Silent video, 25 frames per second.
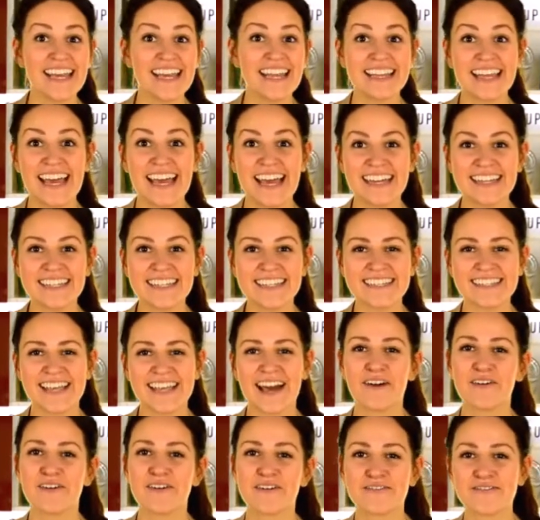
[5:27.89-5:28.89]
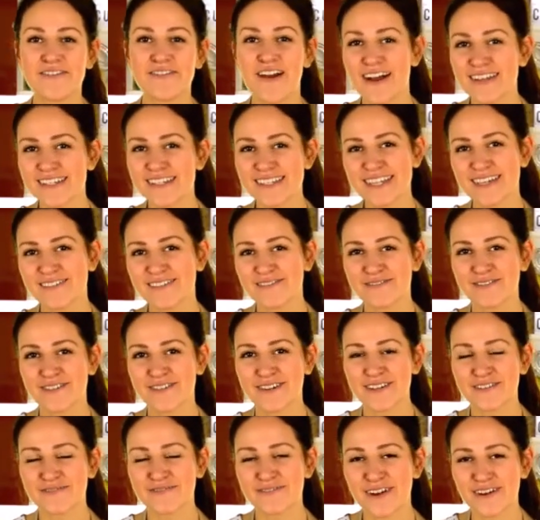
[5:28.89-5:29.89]
and that is our frosting for
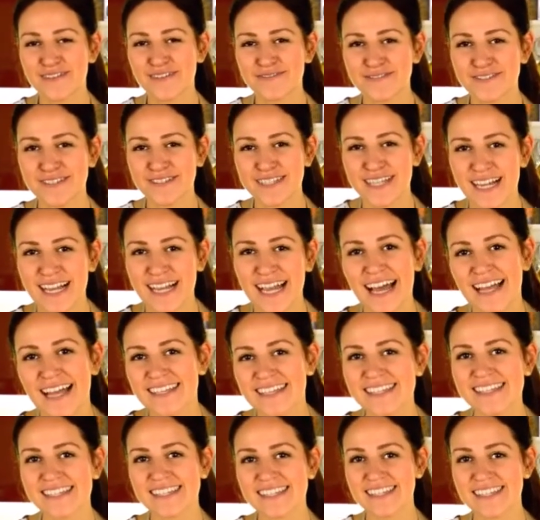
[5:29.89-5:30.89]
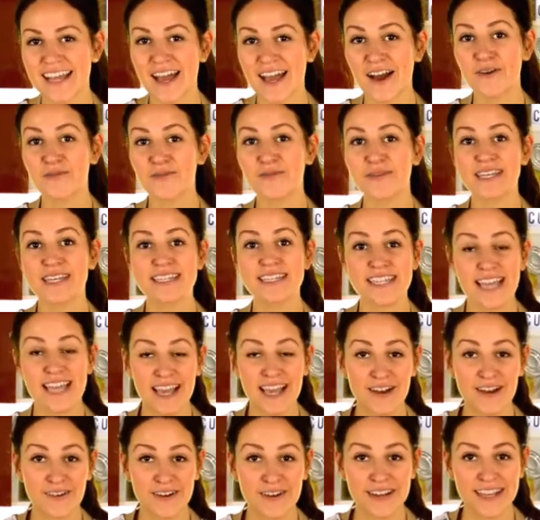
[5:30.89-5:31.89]
the Frankfurter Kranz. Now we take
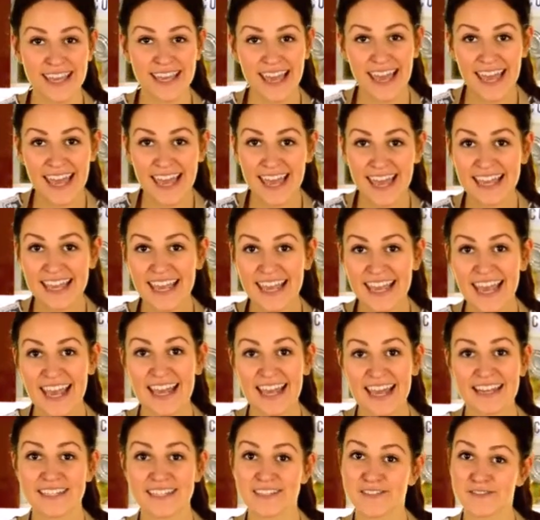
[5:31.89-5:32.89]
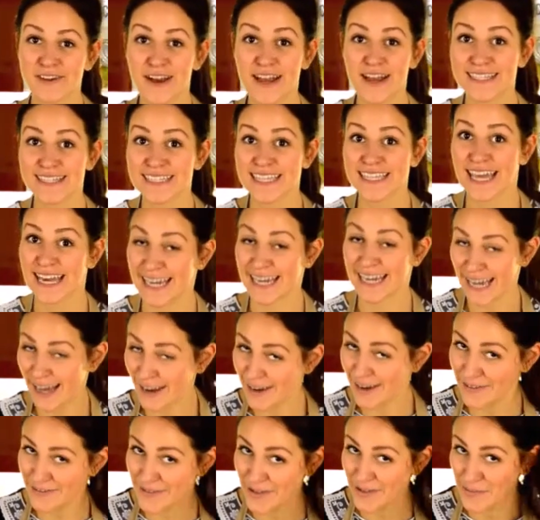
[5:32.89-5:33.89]
our cake and try to get it out
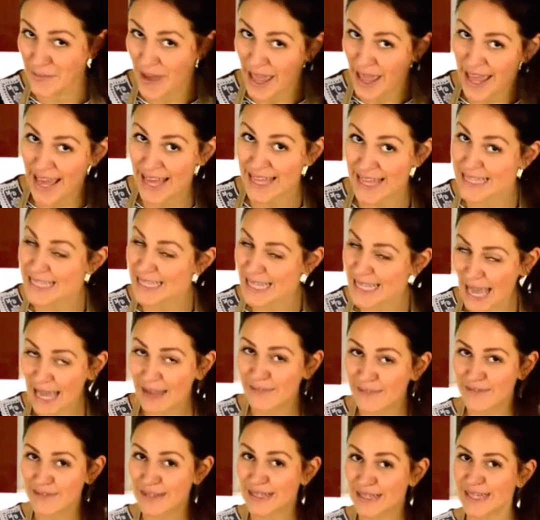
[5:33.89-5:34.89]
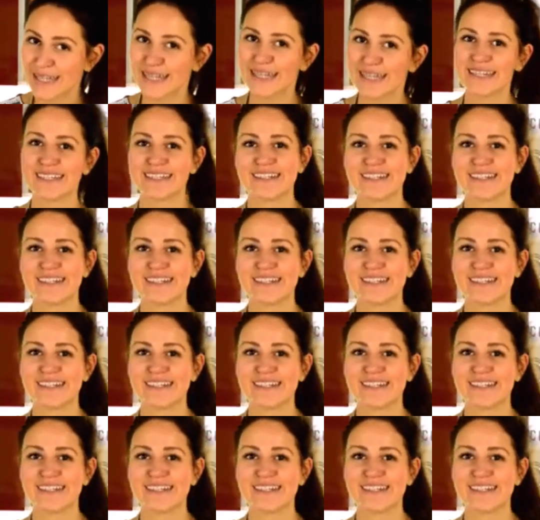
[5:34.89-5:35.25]
of the pan safely.